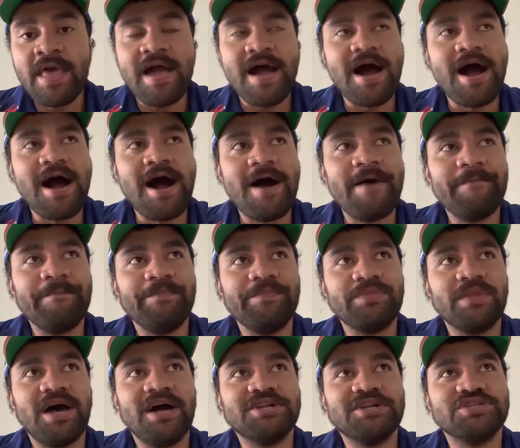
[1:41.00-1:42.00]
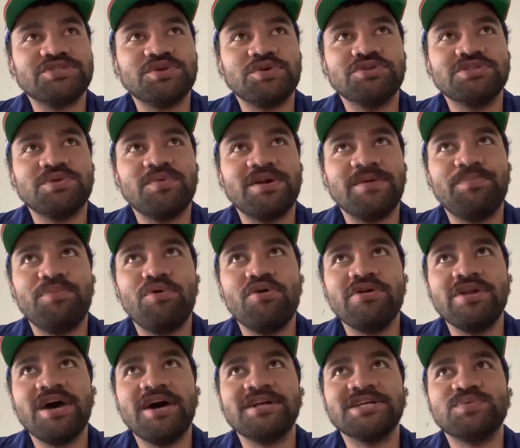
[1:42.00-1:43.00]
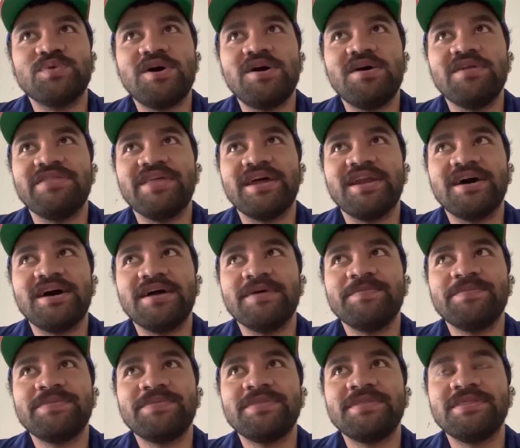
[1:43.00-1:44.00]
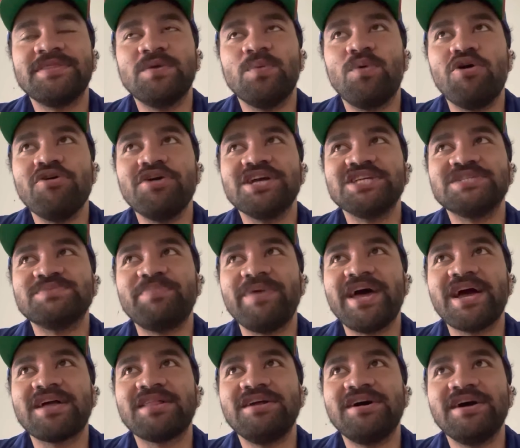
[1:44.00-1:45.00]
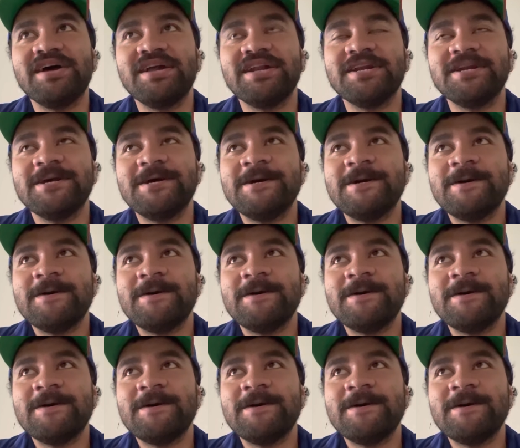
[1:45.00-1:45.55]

I just also want to point out as well that the Warriors backline,